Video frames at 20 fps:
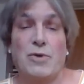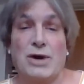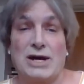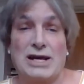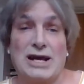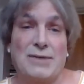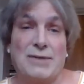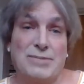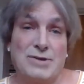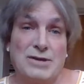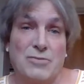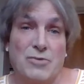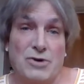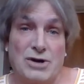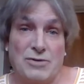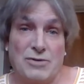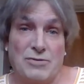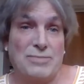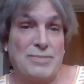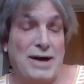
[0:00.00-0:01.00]
waking up in the
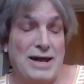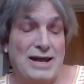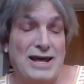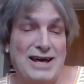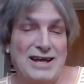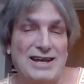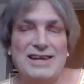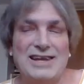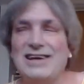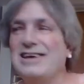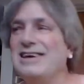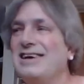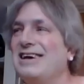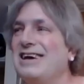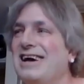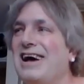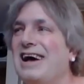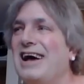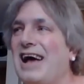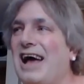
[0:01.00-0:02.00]
morning with bedhead.
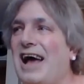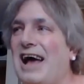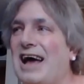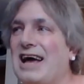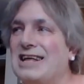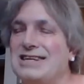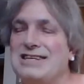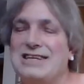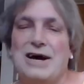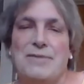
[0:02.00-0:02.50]
And